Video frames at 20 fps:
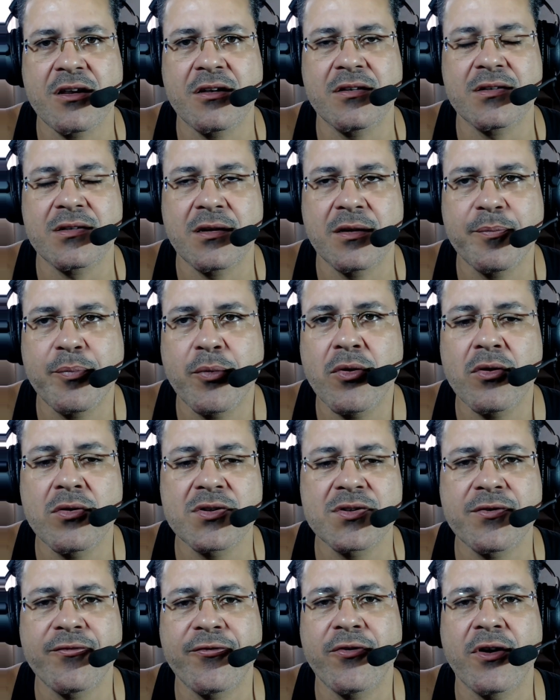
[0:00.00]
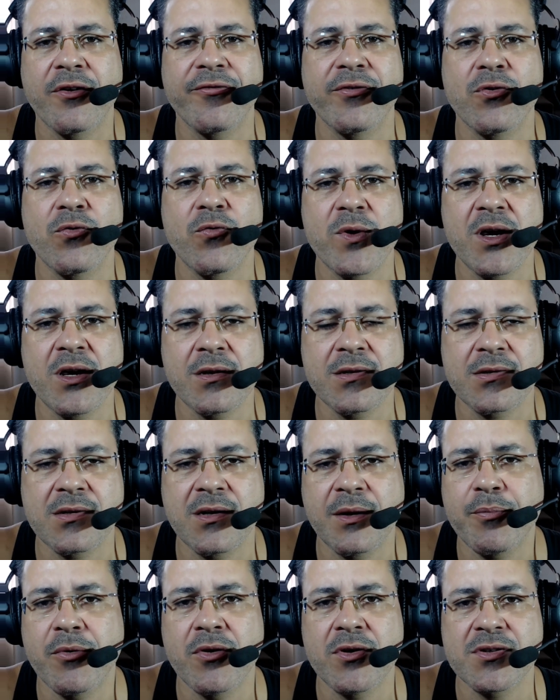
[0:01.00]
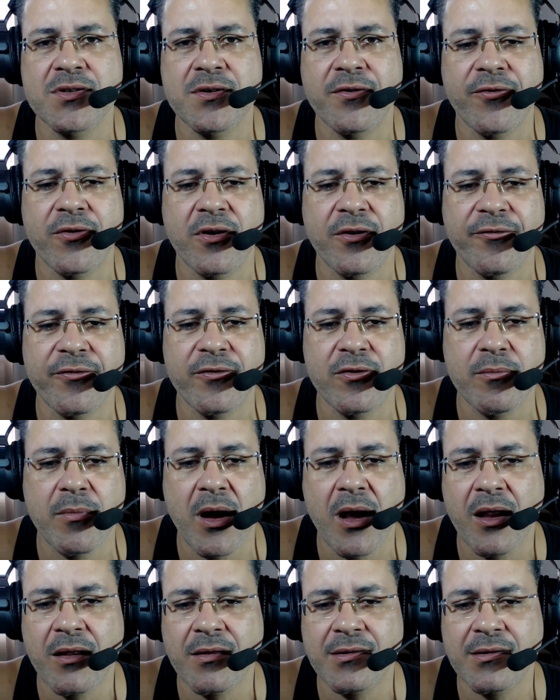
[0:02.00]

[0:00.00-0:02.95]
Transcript: he paused for a few weeks, he paused for a few months,